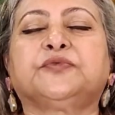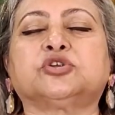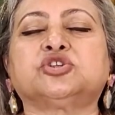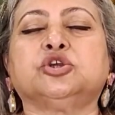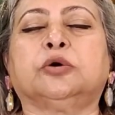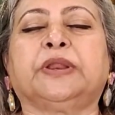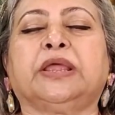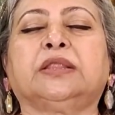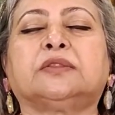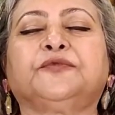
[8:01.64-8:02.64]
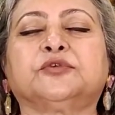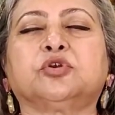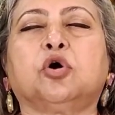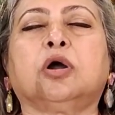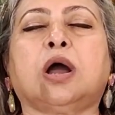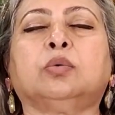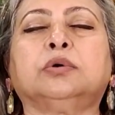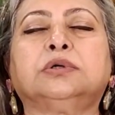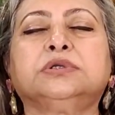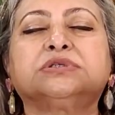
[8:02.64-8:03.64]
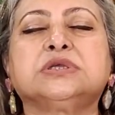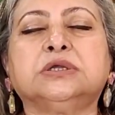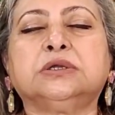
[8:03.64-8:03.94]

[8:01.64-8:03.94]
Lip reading: watching your breath for long hours.